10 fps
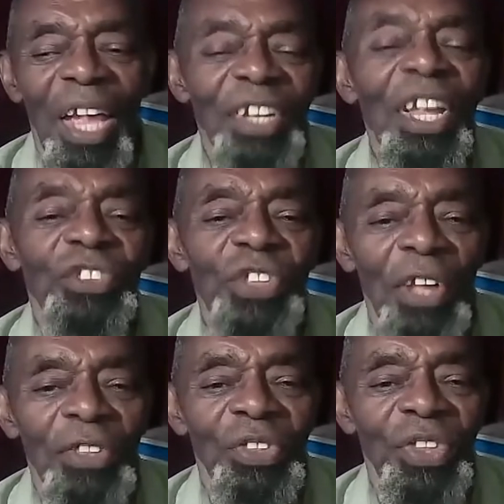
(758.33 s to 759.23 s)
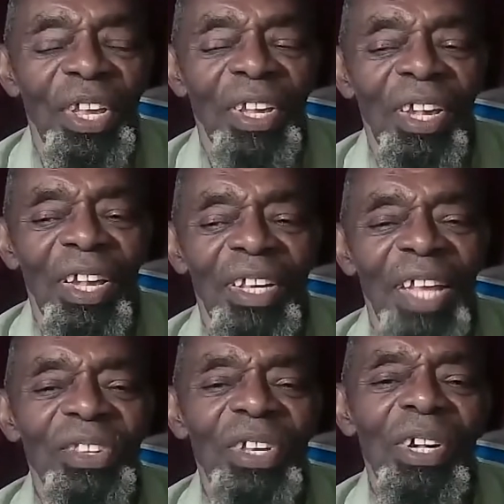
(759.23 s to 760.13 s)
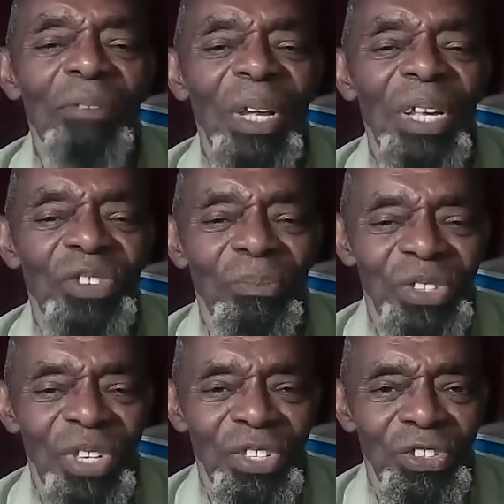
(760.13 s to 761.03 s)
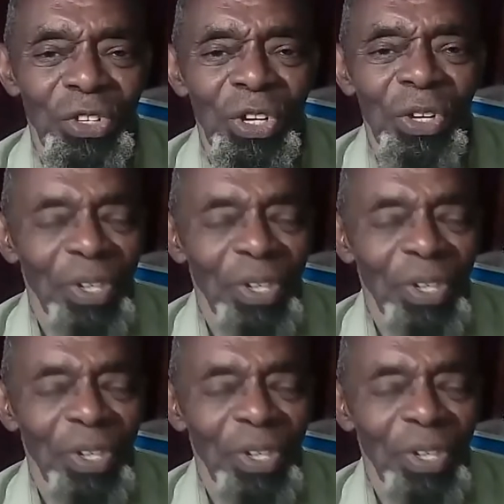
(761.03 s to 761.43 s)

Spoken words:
and they start to think, hey, that does make some sense.